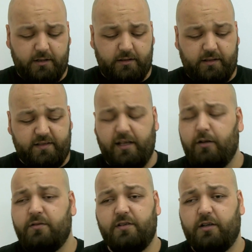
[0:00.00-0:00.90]
The
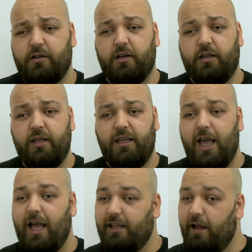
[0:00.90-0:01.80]
sounds are clunky,
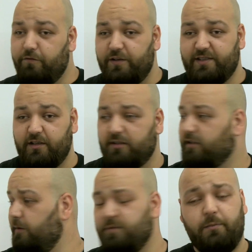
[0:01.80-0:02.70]
and every single
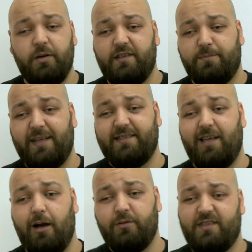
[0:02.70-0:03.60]
time somebody's
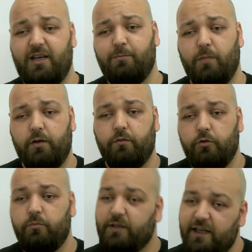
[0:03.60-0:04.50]
passing outside my
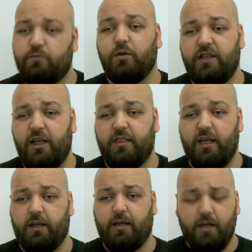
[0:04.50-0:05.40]
room, guess what they
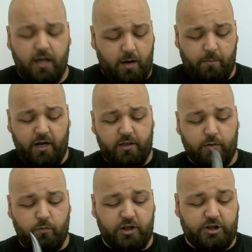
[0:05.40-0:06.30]
think? I'm
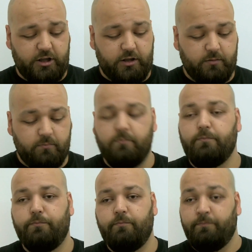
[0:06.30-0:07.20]
either watching...
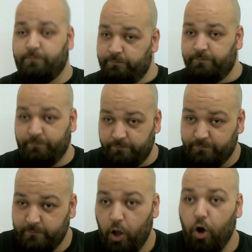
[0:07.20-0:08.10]

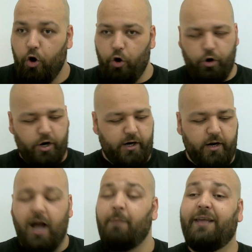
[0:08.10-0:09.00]
Mm-hmm. Or
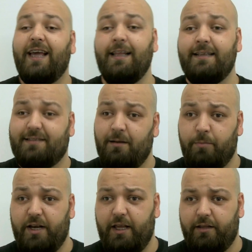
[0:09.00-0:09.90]
I'm killing
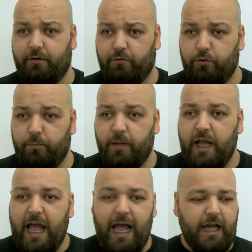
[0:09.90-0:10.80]
somebody in the room.
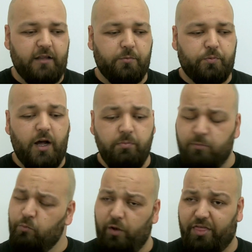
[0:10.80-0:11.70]
And the
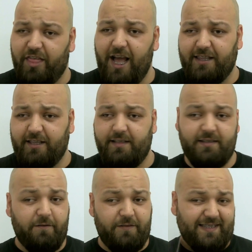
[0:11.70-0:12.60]
problem with that is
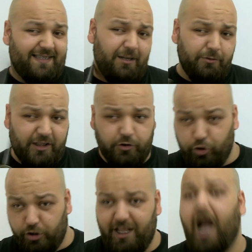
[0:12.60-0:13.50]
if it sounded
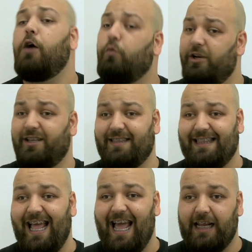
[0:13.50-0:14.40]
good, I wouldn't
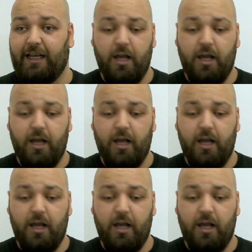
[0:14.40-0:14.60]
nag.